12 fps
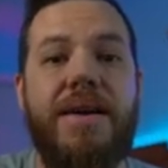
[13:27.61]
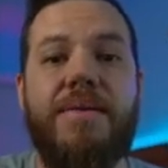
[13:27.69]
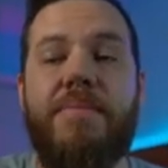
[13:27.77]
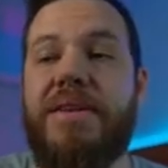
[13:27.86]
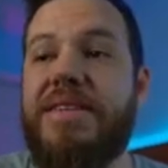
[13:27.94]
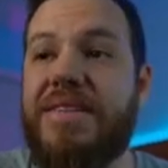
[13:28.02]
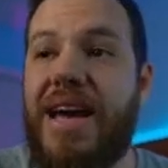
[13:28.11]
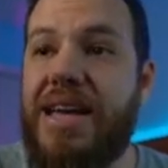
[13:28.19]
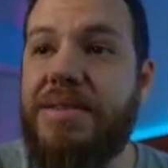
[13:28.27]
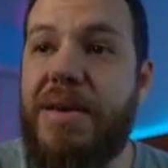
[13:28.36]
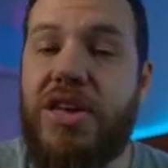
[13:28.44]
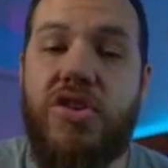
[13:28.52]
please
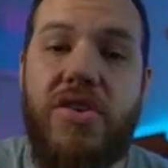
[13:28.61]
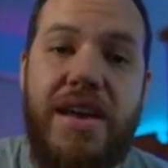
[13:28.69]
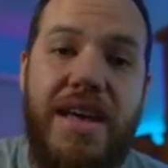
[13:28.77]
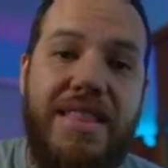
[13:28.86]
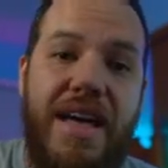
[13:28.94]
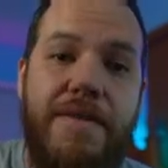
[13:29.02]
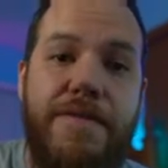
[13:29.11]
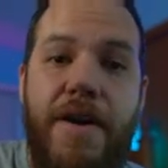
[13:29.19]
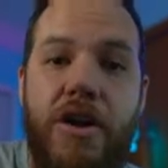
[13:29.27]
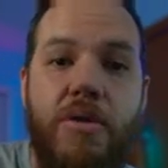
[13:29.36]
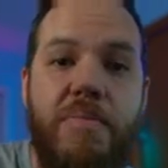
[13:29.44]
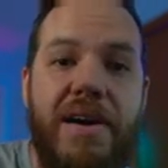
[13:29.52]
guys make sure to hit that
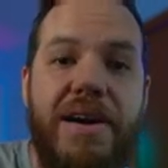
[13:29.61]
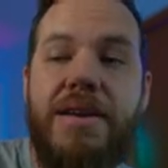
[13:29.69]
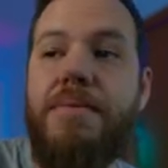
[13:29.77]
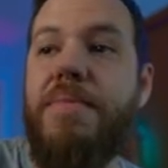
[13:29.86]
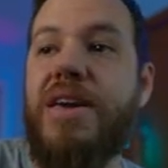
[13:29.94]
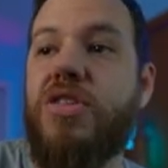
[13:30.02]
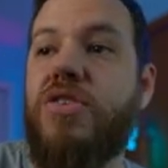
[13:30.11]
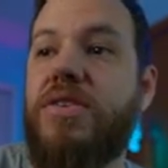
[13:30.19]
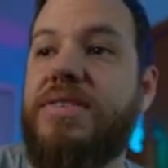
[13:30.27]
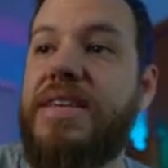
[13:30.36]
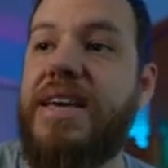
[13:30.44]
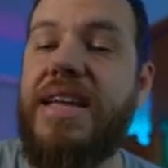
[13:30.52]
follow button make sure
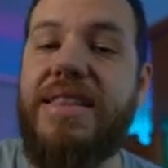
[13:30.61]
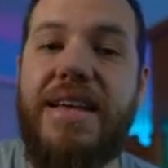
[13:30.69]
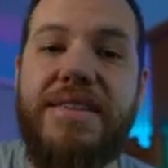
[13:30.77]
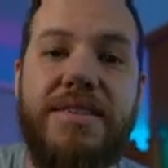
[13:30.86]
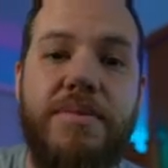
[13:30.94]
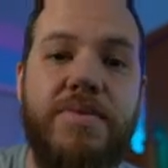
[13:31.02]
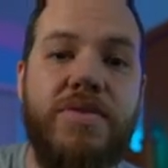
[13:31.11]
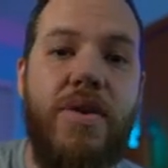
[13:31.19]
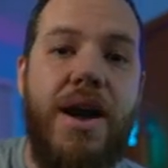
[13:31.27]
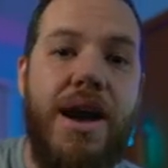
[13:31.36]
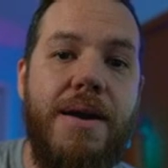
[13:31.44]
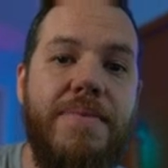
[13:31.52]
to hit that
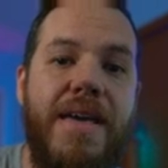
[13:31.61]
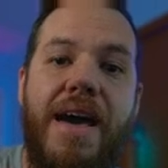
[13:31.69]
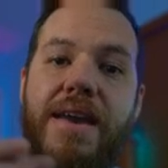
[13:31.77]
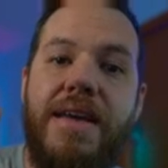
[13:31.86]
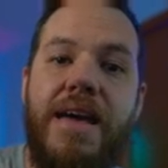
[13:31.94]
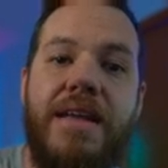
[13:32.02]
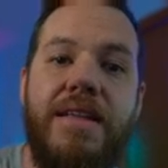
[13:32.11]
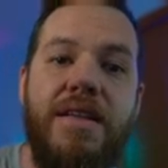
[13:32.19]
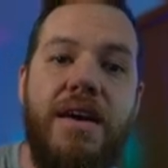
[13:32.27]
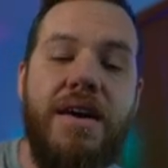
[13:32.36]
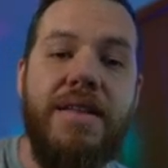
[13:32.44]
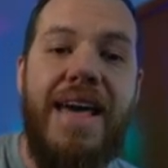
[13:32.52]
subscribe that
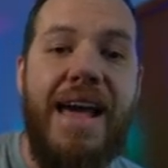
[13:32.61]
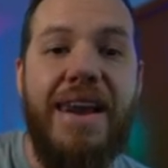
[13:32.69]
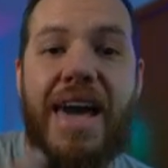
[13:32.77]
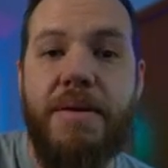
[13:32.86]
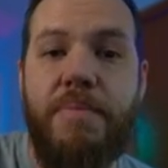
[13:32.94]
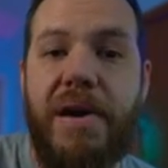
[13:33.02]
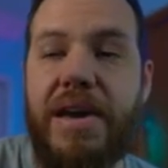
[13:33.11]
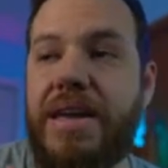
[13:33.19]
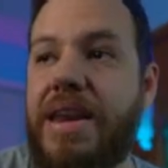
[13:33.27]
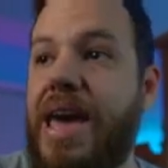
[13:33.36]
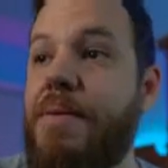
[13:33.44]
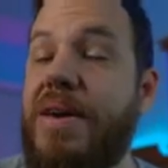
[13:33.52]
and uh, that like
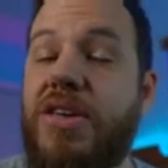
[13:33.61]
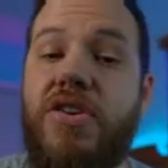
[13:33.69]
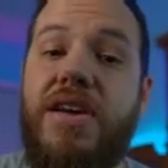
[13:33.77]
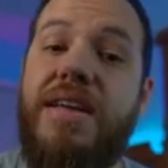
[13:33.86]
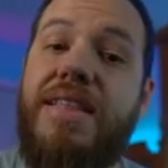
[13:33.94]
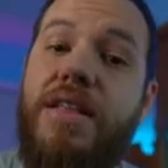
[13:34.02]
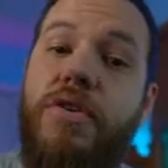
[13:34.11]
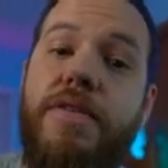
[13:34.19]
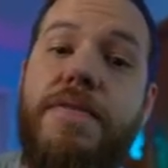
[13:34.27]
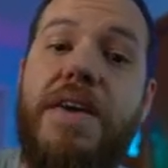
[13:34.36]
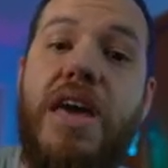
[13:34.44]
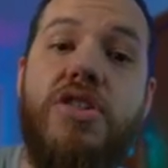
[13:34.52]
button and make sure to hit that
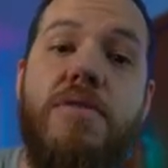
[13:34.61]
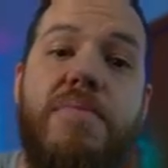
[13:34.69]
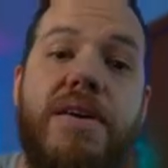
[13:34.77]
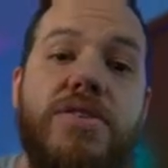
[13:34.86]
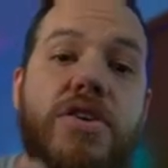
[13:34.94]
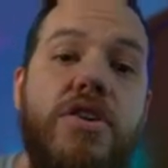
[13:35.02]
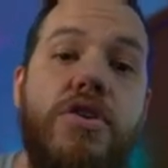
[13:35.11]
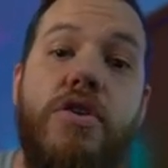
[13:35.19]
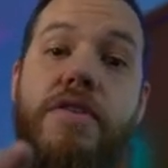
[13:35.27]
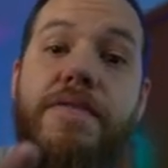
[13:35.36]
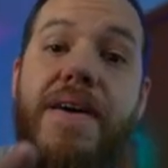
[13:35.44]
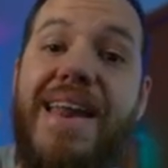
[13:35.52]
notification bell so you're
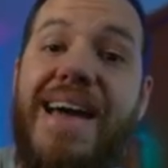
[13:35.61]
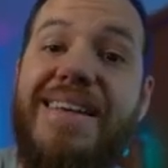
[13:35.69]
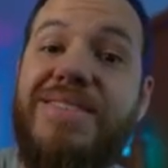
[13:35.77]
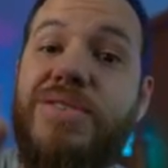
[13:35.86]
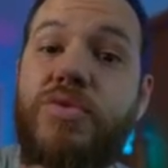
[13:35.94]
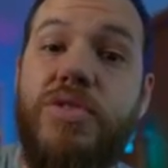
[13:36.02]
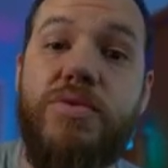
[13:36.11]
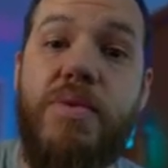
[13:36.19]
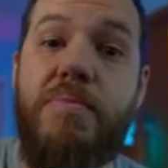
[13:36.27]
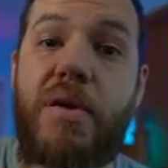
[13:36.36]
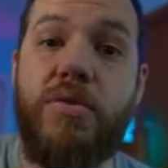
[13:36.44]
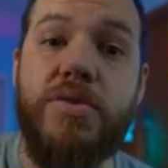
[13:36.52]
notified as soon as we
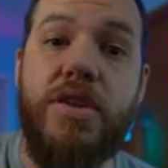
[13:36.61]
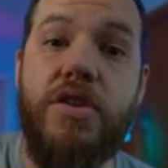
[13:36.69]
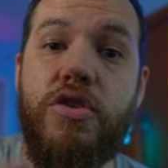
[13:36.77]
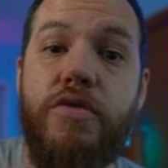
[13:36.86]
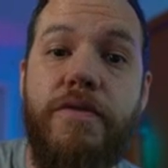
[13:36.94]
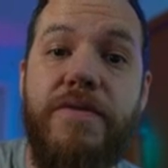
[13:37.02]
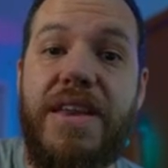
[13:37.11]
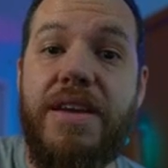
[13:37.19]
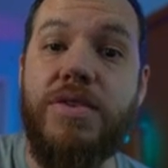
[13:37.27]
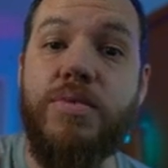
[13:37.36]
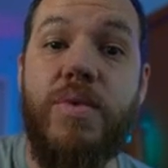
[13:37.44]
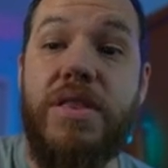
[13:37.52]
post new
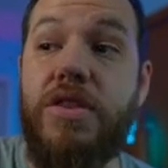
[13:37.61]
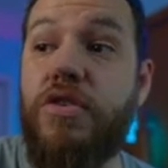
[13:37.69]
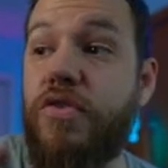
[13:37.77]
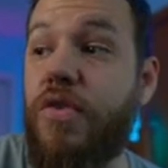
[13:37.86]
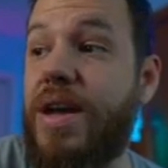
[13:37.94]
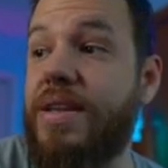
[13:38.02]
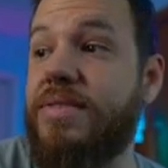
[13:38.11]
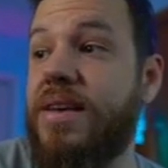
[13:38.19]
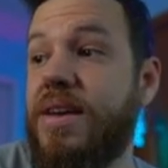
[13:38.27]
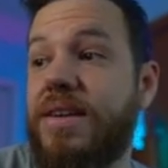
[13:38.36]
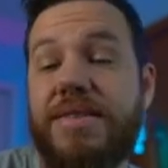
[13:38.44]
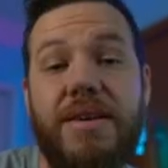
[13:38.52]
videos with new trades
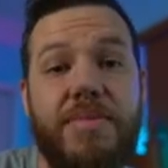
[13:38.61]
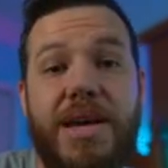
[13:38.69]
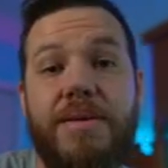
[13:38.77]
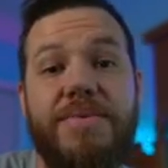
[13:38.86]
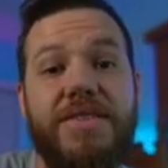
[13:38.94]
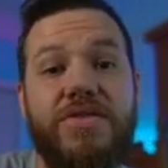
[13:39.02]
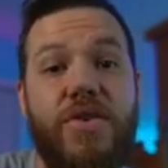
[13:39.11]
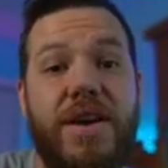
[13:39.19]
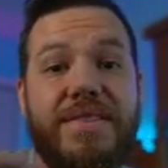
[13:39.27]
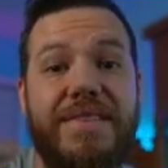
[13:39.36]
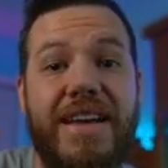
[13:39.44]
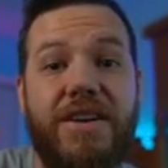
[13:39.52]
sometimes these
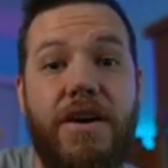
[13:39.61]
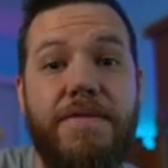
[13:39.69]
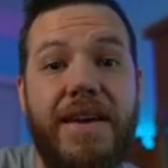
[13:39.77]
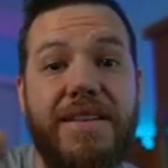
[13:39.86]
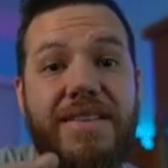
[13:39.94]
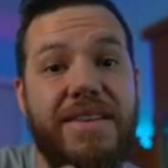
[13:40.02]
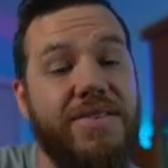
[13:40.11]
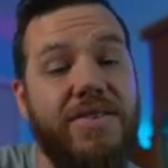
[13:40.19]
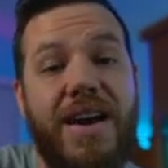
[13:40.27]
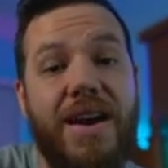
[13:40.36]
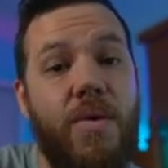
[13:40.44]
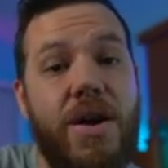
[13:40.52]
trades take off like this so you
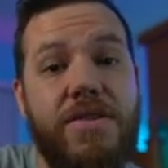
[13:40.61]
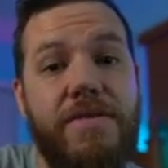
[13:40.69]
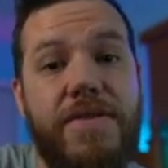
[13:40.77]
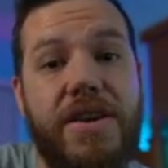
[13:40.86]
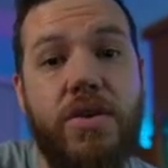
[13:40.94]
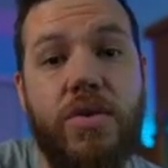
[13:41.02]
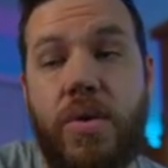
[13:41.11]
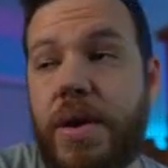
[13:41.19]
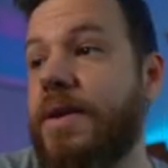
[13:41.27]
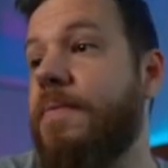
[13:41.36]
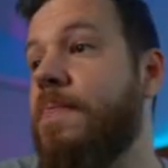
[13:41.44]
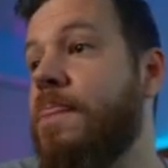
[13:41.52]
got to watch a video
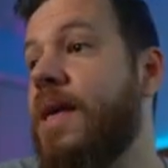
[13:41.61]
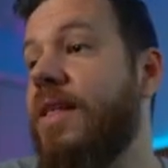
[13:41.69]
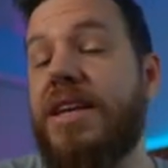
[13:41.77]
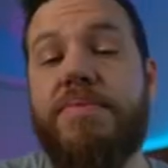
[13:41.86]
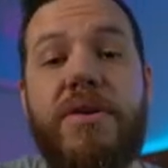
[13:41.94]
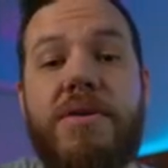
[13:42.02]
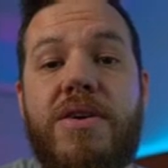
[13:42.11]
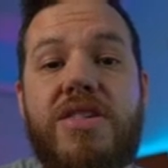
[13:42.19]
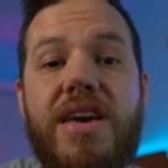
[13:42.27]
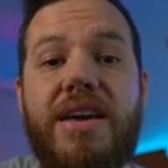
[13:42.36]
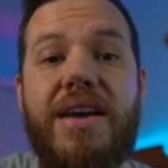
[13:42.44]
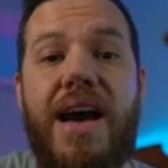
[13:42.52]
quick that's pretty
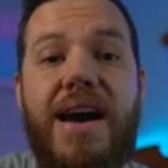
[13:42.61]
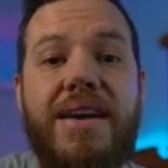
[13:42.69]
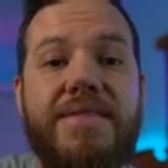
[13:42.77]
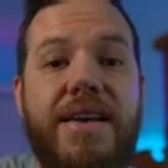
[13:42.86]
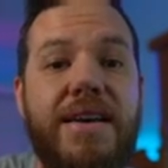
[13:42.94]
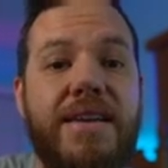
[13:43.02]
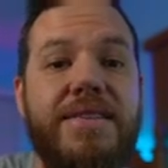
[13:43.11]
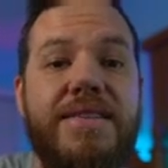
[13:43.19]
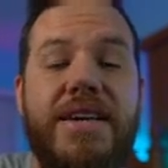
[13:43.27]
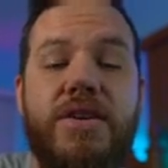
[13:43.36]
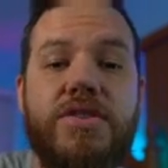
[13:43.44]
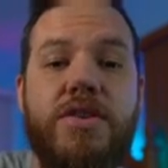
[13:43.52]
much it guys
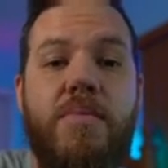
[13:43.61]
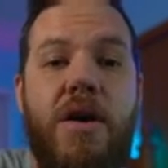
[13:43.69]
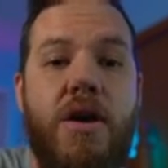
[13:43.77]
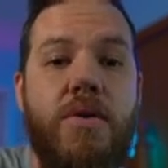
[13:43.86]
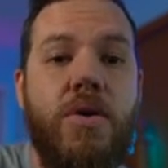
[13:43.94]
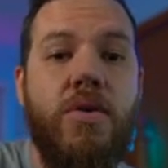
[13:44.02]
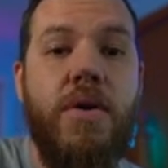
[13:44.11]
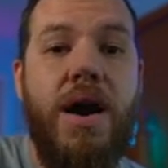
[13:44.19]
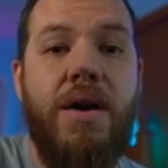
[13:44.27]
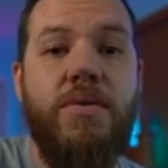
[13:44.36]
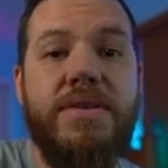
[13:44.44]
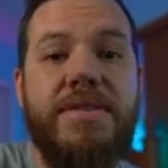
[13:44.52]
till tomorrow
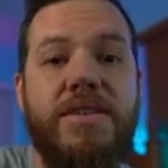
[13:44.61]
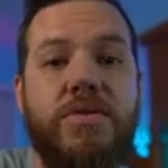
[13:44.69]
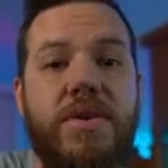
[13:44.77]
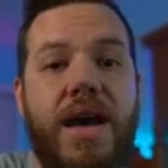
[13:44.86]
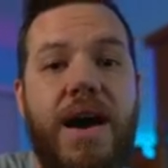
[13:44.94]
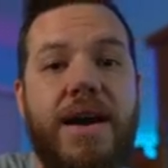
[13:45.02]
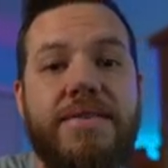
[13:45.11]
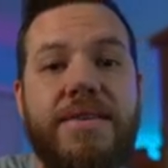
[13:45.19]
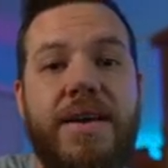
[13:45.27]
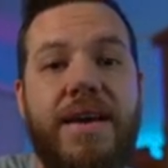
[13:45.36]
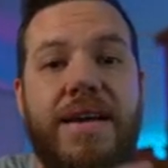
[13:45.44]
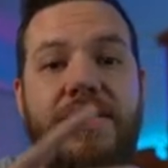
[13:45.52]
i will see you guys
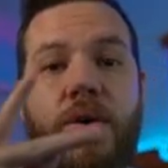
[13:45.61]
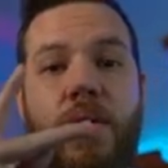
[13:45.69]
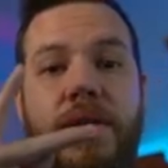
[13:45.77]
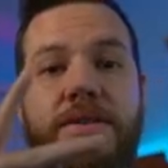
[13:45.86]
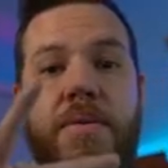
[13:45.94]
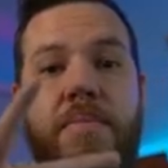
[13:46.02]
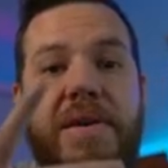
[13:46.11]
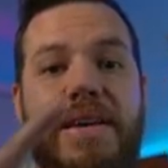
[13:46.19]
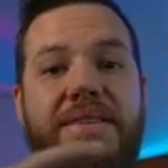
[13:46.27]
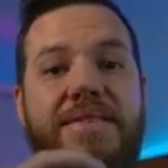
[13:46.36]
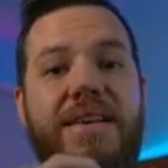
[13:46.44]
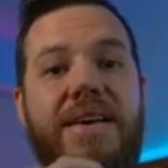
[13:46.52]
as always
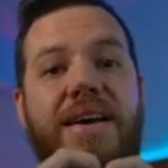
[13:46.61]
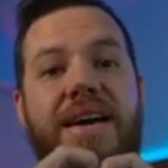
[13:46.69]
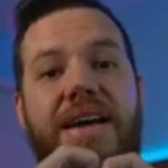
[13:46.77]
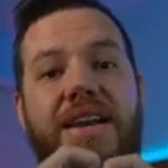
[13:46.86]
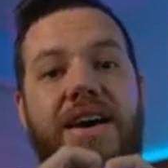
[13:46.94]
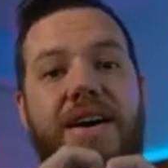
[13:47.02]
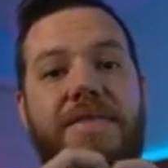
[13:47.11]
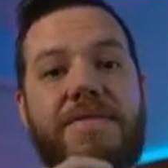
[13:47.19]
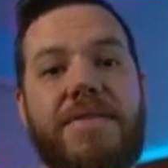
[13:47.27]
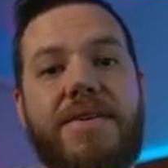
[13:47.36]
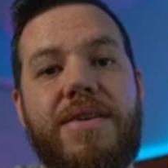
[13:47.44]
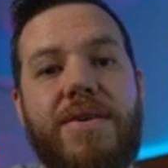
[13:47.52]
peace and love
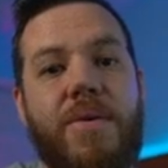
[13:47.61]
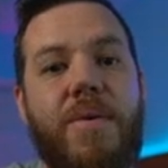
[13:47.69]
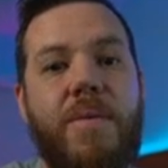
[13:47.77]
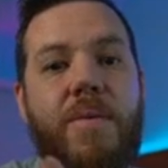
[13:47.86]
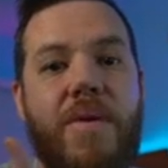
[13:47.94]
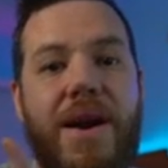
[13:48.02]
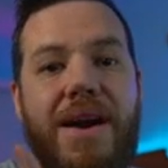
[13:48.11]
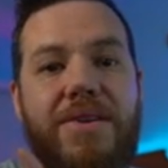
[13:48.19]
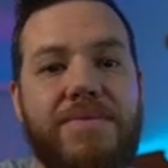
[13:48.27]
we're out